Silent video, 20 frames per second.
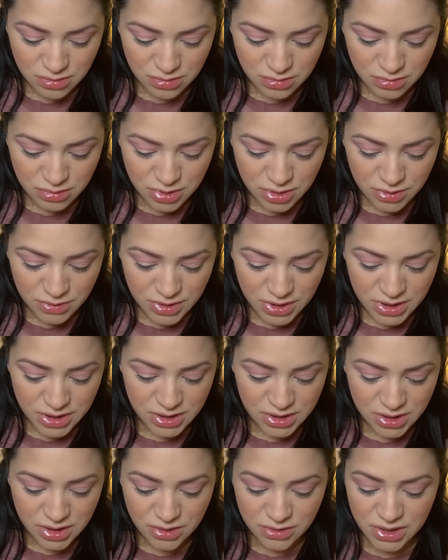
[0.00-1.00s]
with the
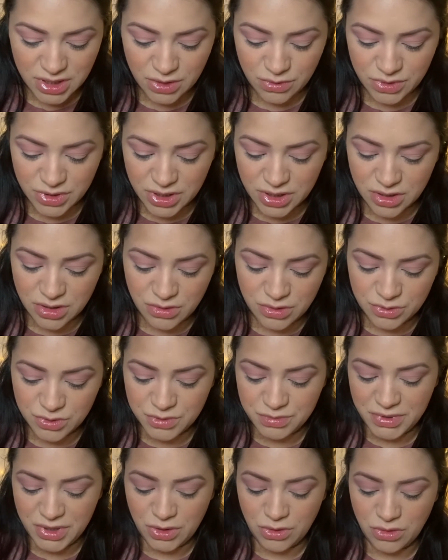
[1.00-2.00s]
rest. Okay, we're gonna go in with
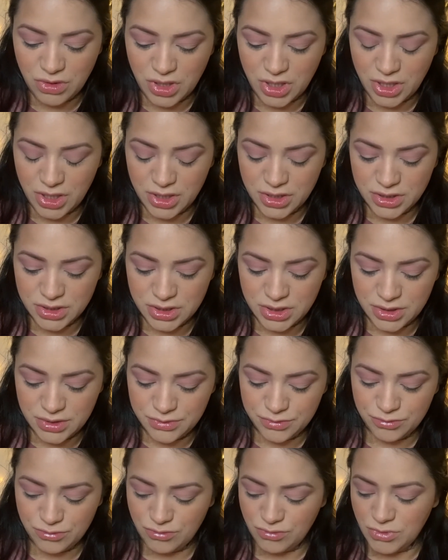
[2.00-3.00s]
my whole heart.
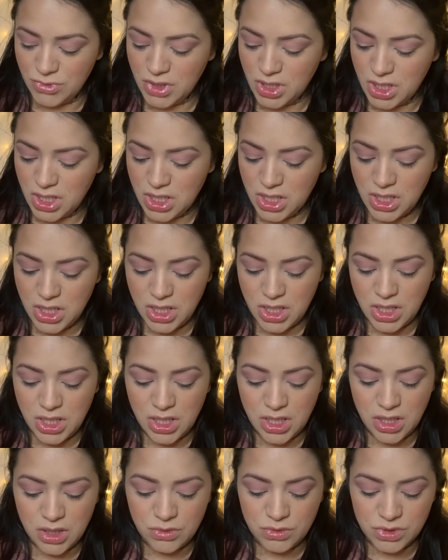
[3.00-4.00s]

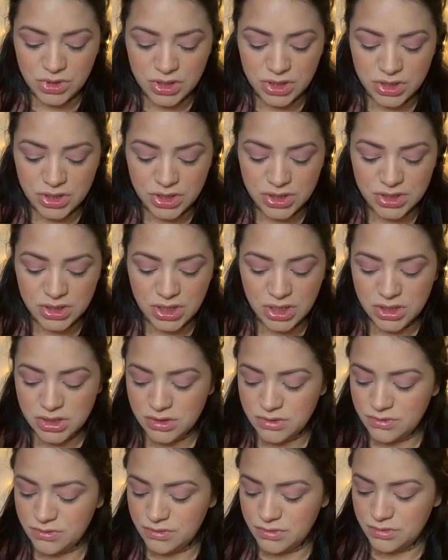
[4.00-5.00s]
And we're gonna just kind
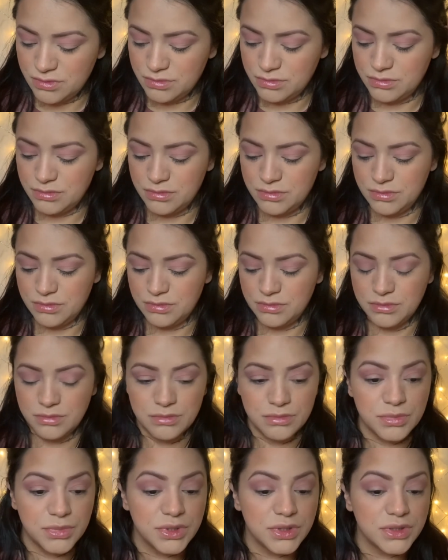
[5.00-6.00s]
of
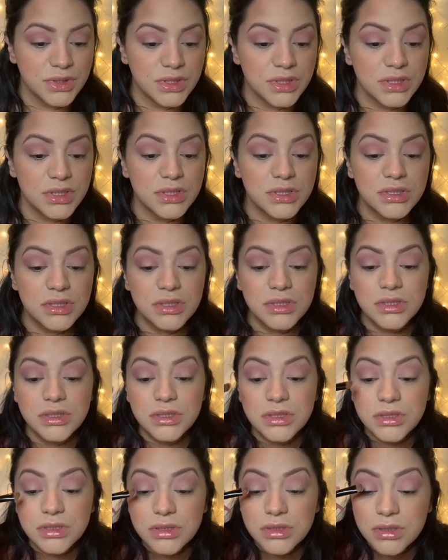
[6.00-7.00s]
put
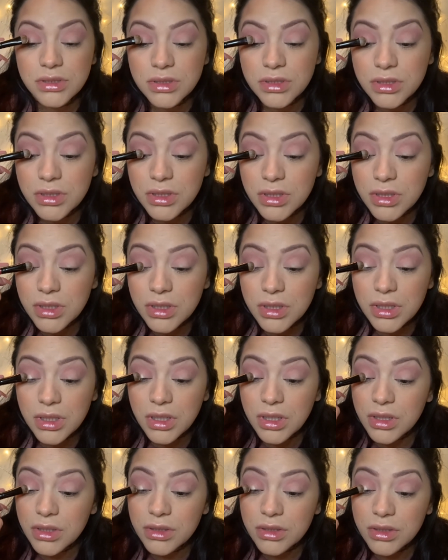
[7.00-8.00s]
this
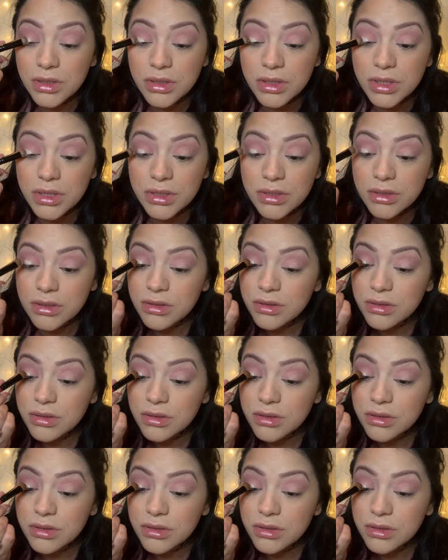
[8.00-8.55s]
on the lid.